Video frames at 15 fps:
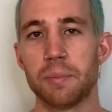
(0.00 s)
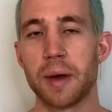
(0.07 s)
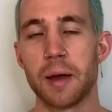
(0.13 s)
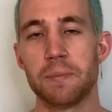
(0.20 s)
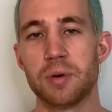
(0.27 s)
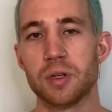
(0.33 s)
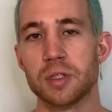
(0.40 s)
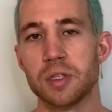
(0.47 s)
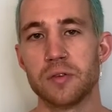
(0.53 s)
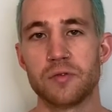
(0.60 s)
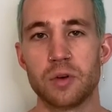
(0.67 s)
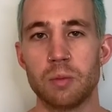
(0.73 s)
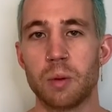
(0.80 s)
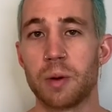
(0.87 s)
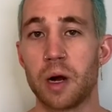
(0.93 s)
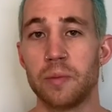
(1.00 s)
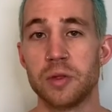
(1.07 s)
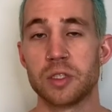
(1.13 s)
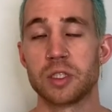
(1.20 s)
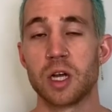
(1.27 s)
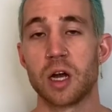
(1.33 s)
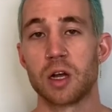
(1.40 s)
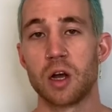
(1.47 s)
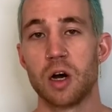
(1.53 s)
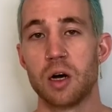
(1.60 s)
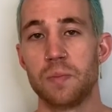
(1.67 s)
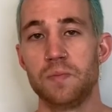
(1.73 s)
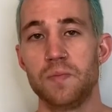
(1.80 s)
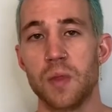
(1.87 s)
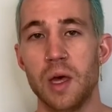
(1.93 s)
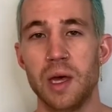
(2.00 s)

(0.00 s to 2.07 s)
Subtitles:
I pulled it from apartments.com.